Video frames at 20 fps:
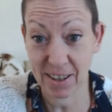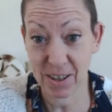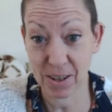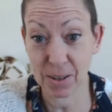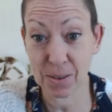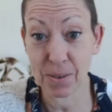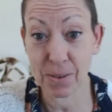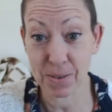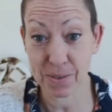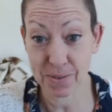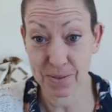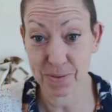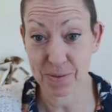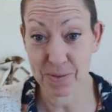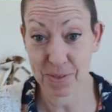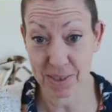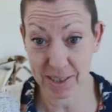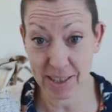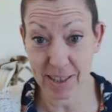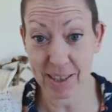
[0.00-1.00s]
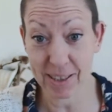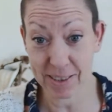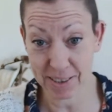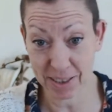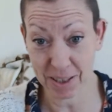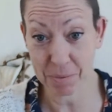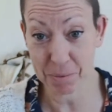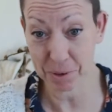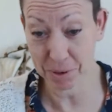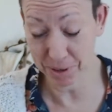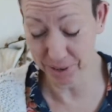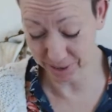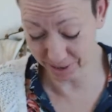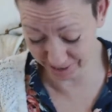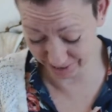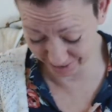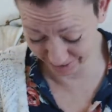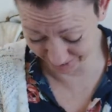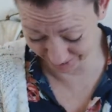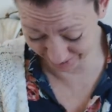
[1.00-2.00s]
I'll take them all then.